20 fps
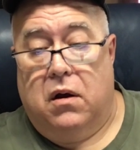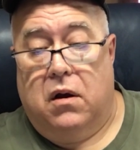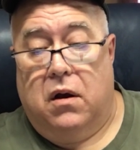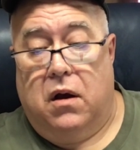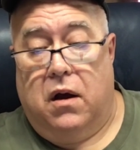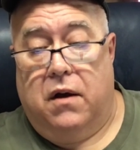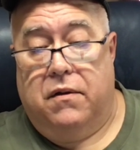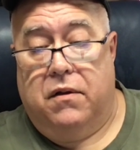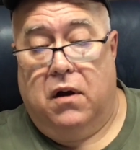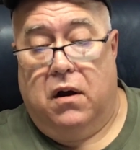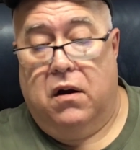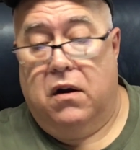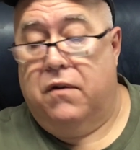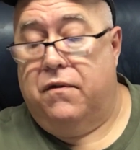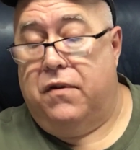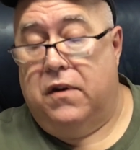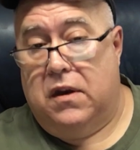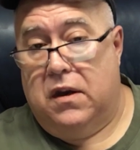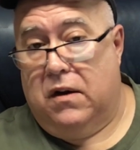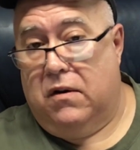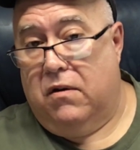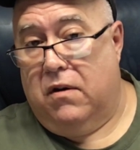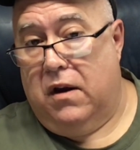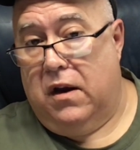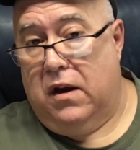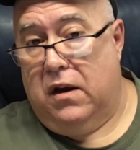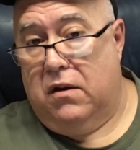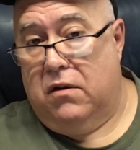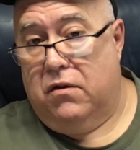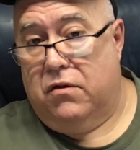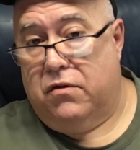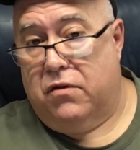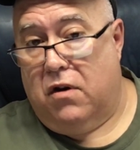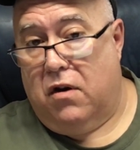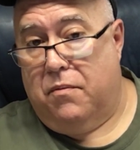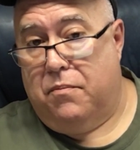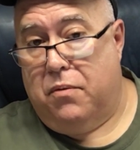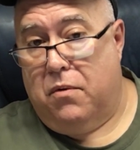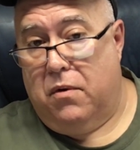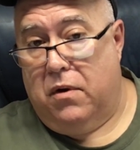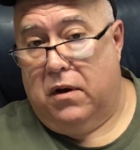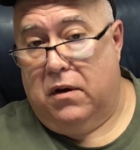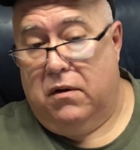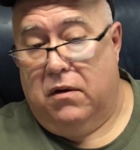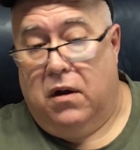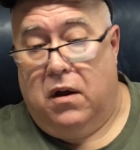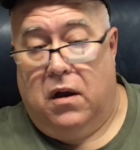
the 150 grain soft point.